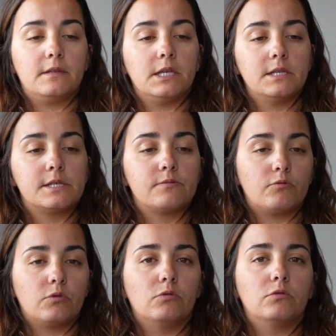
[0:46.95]
This
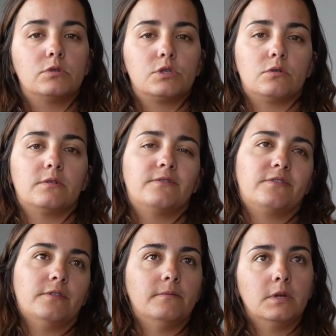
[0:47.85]
rule sort
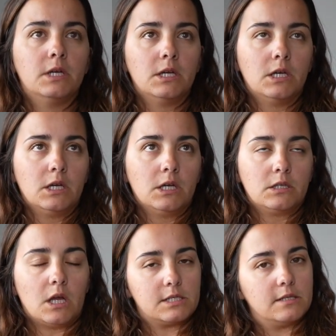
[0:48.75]
of
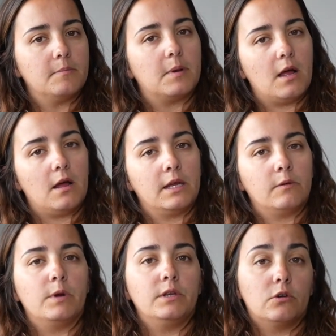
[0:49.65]
doesn't apply
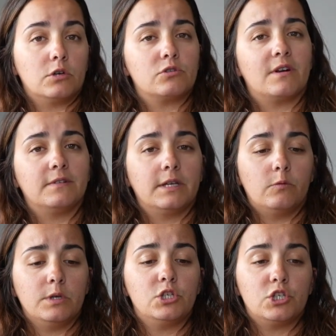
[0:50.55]
when you're traveling
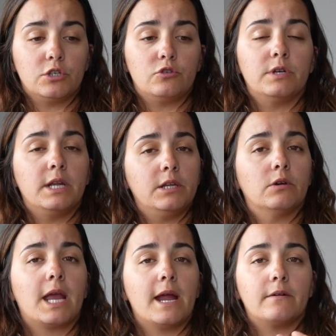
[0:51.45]
with children and
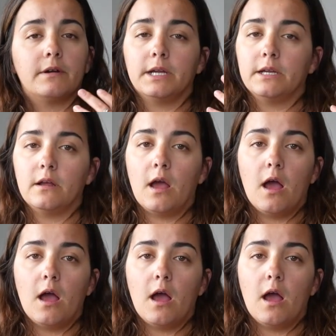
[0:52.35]
you're carrying